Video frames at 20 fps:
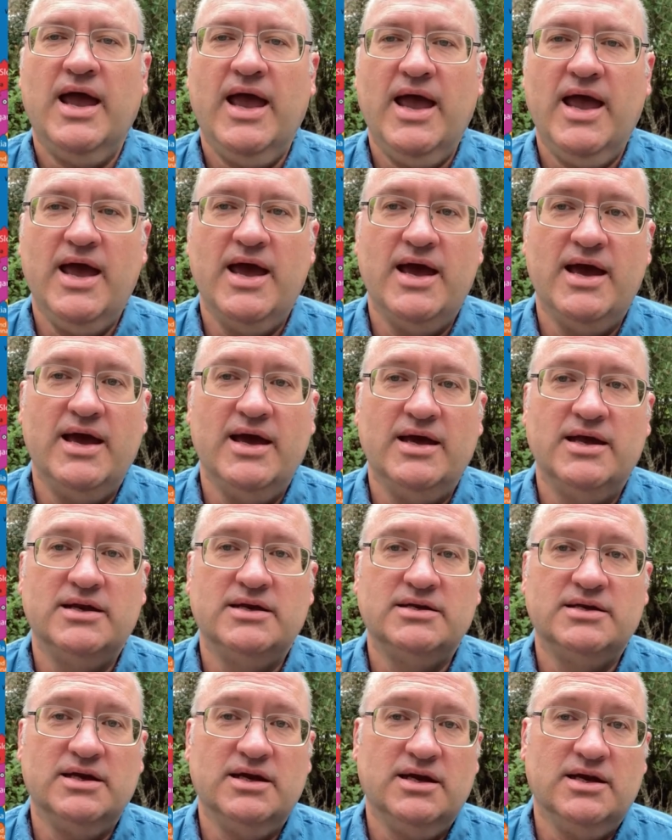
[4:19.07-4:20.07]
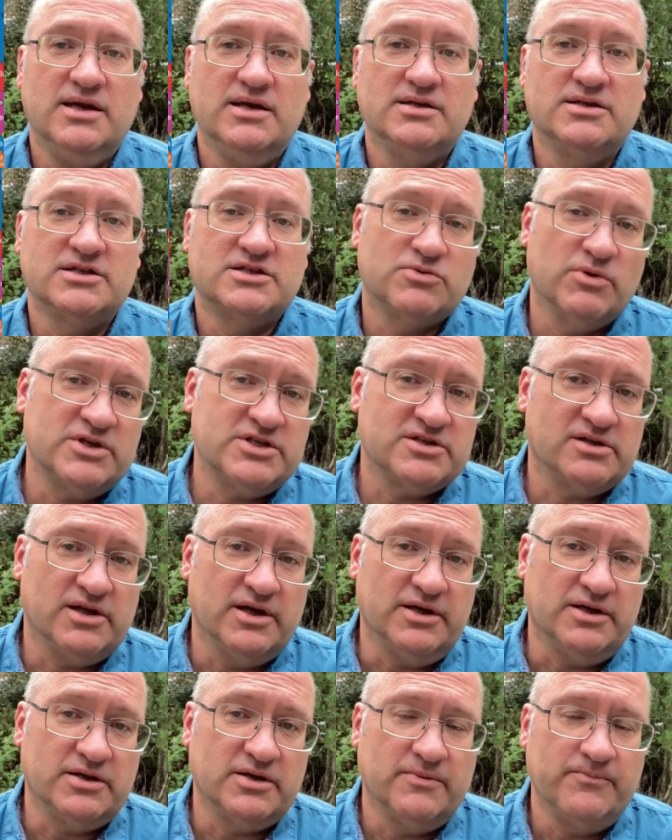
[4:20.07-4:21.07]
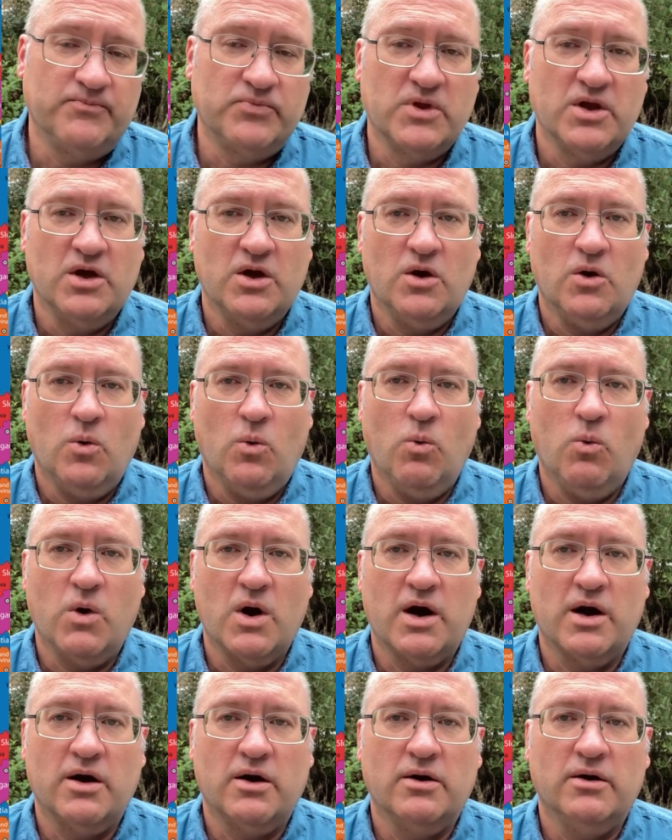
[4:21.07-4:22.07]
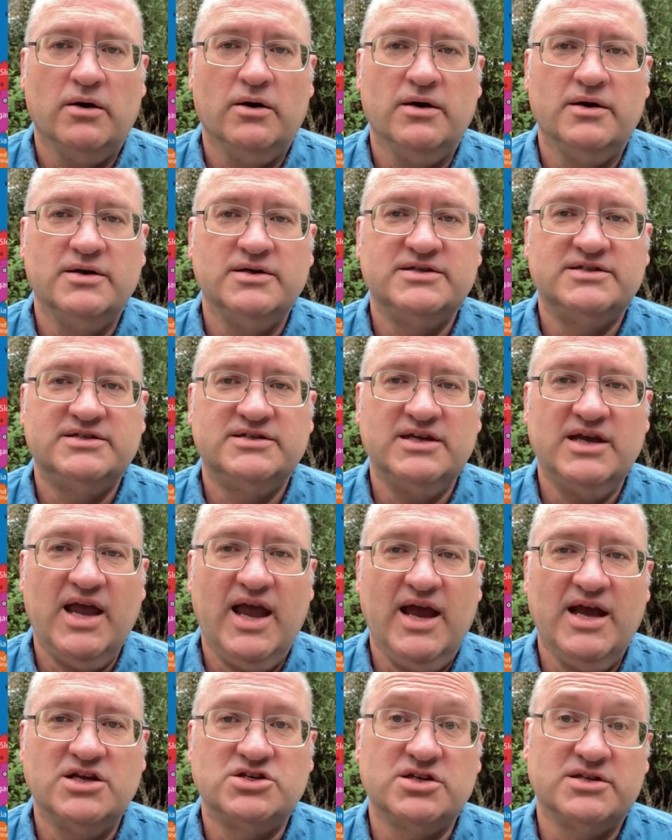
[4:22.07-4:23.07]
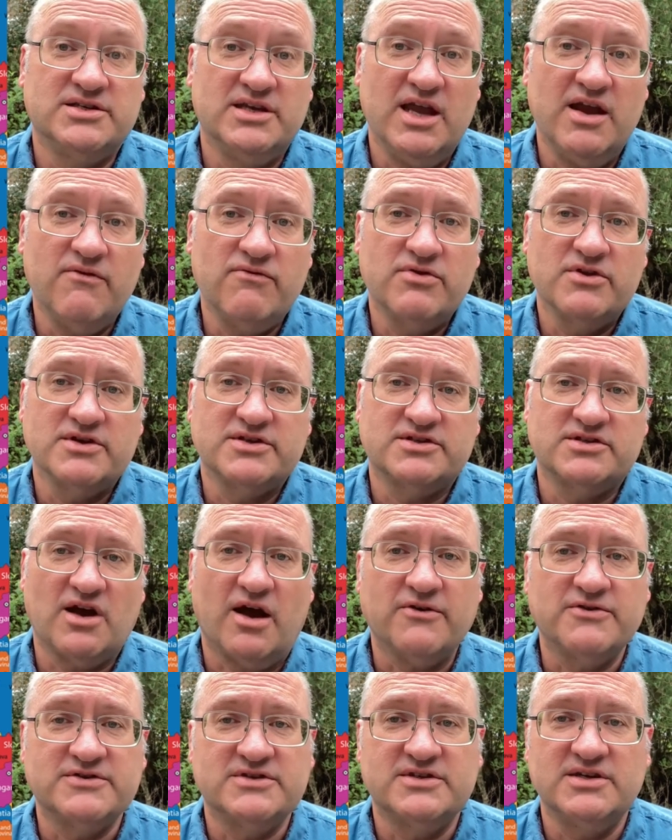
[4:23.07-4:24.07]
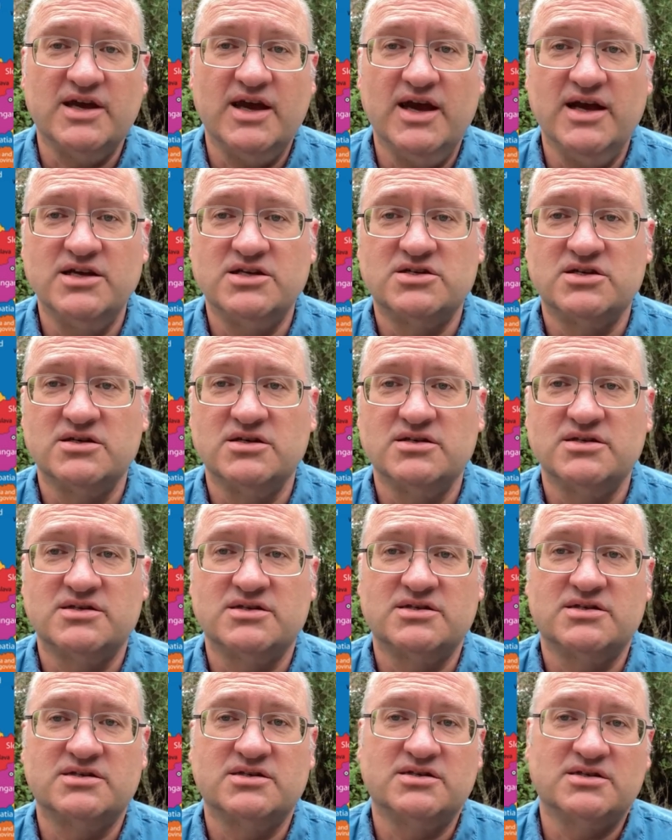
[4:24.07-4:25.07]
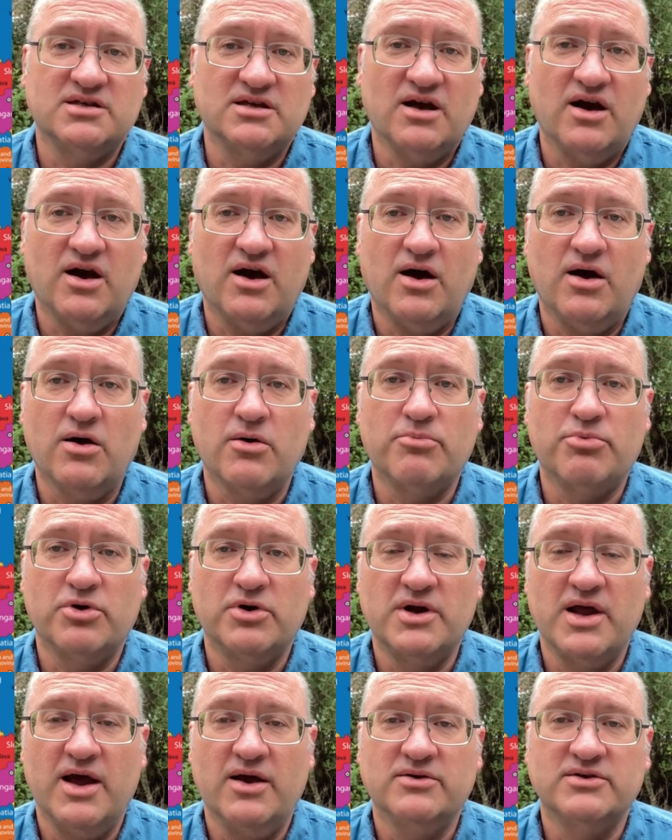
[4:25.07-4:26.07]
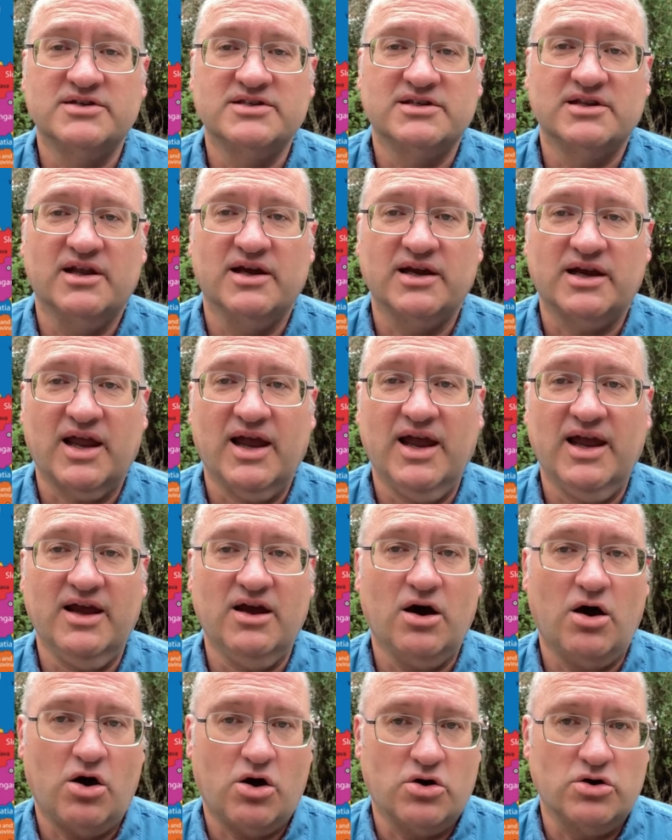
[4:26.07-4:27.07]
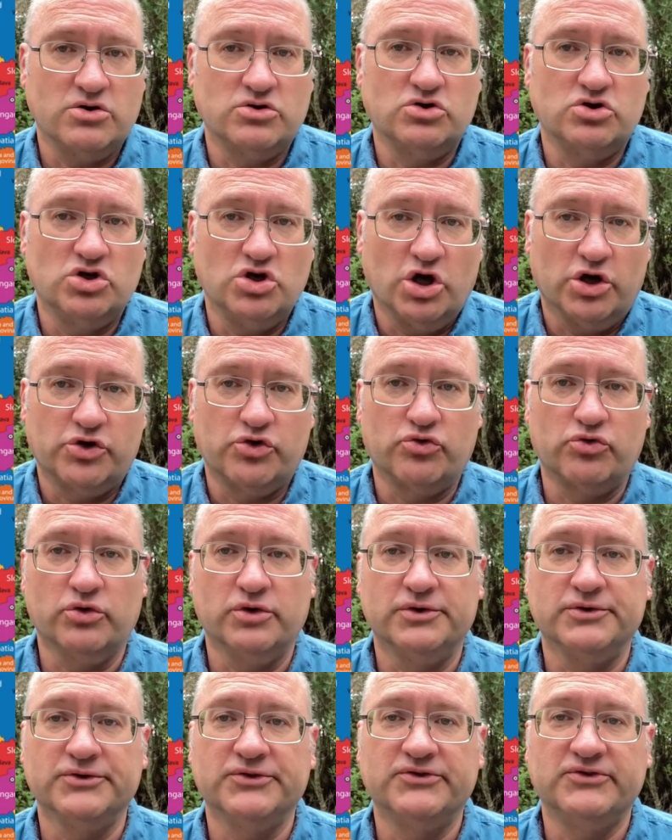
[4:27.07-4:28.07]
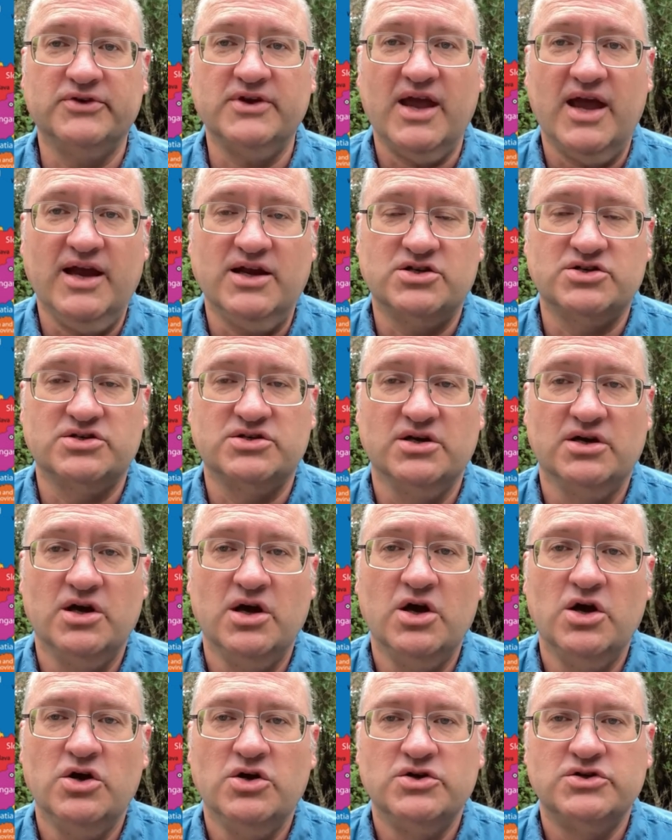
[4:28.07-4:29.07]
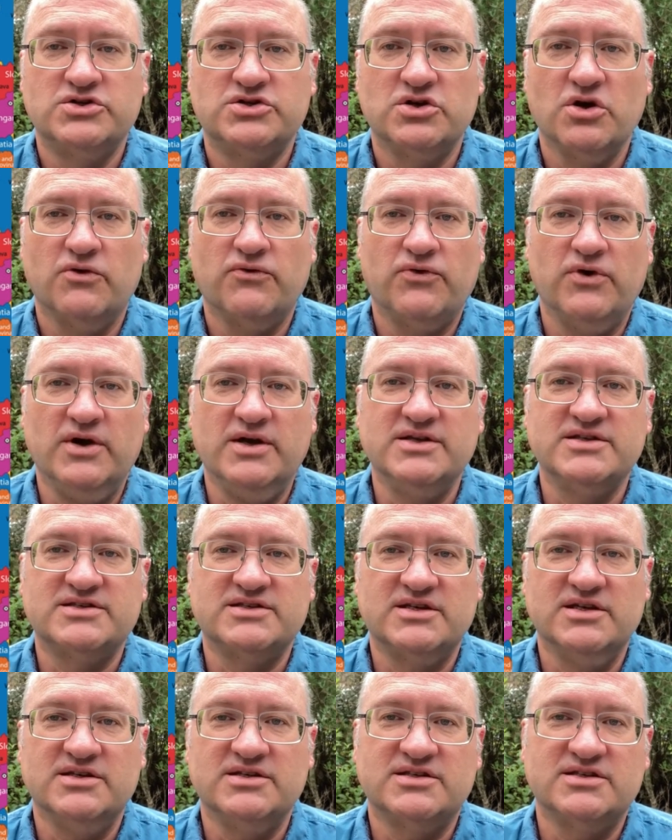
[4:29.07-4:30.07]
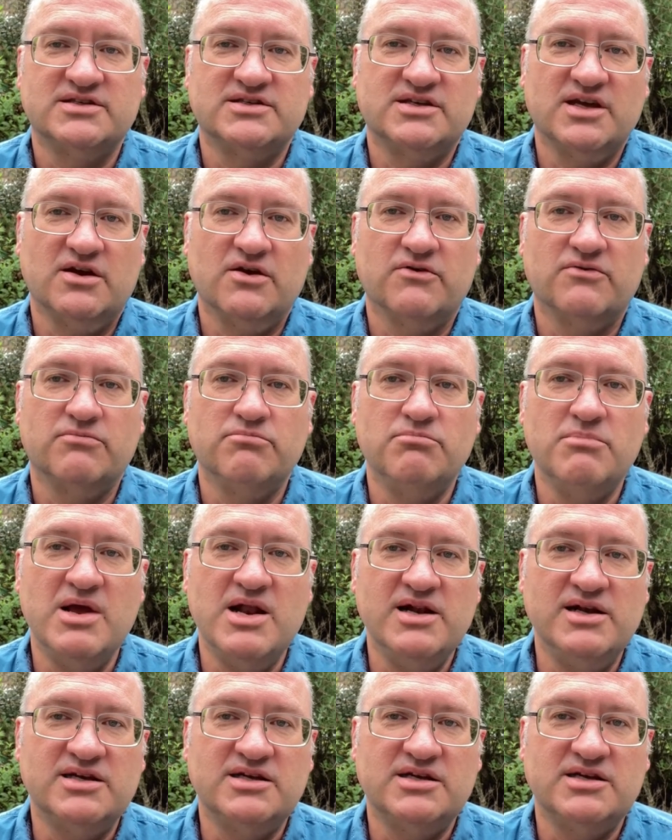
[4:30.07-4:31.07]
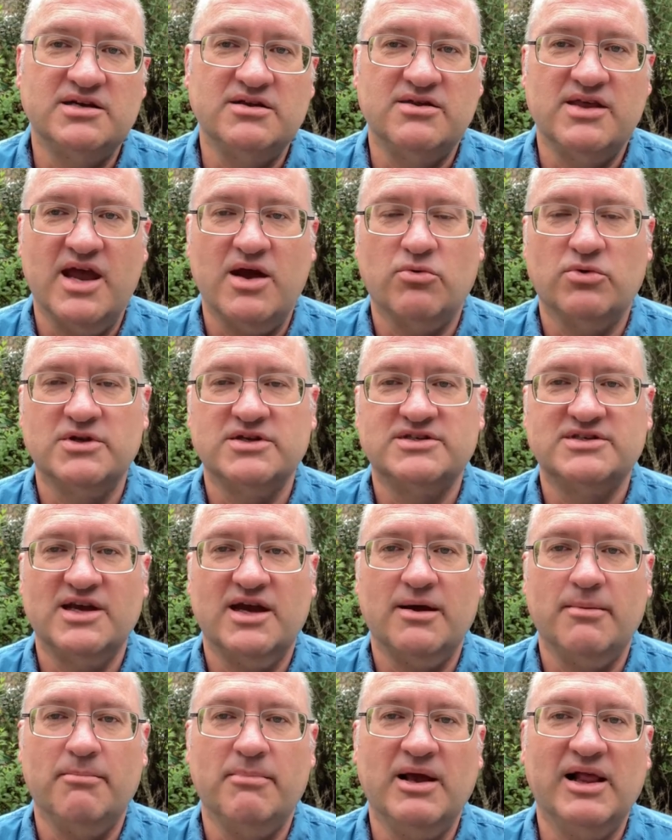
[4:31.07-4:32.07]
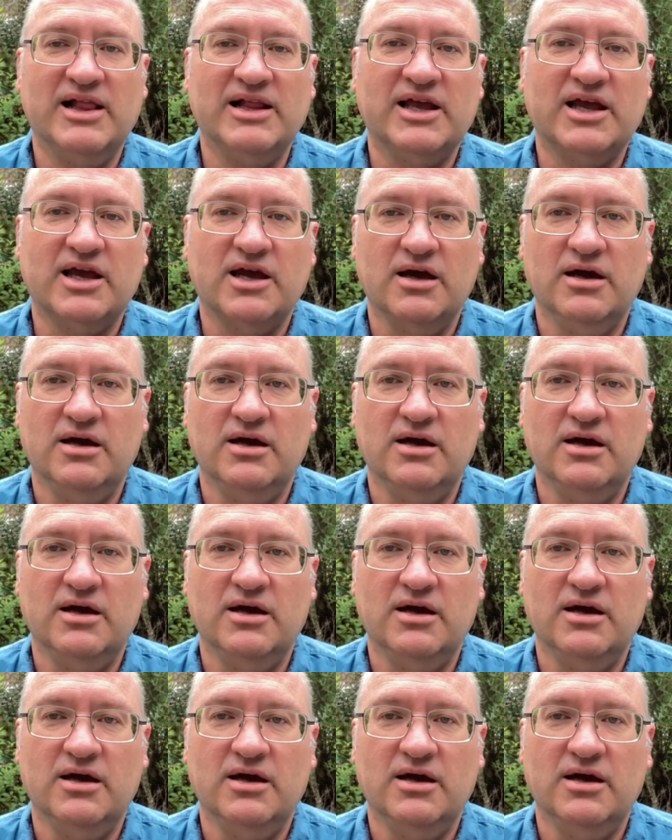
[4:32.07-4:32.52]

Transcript: and in Switzerland, where CHs, even the soft CHs, are pronounced like a hard guttural CH. So for instance, instead of Milch, they would say Milch.